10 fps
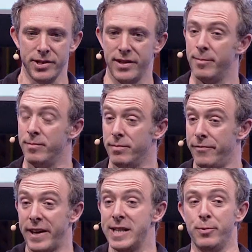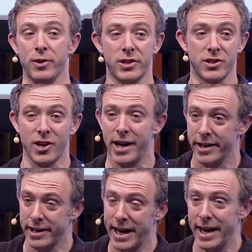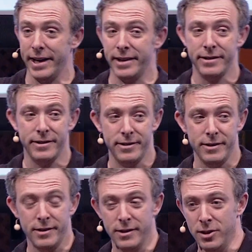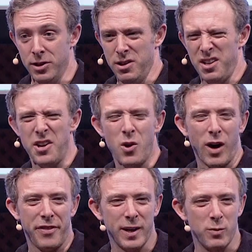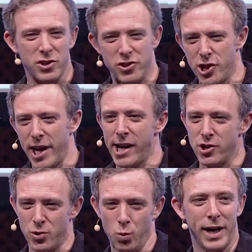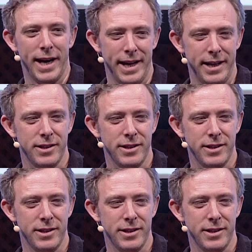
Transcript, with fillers: And then Facebook decided, hey, you know, I think we should change the way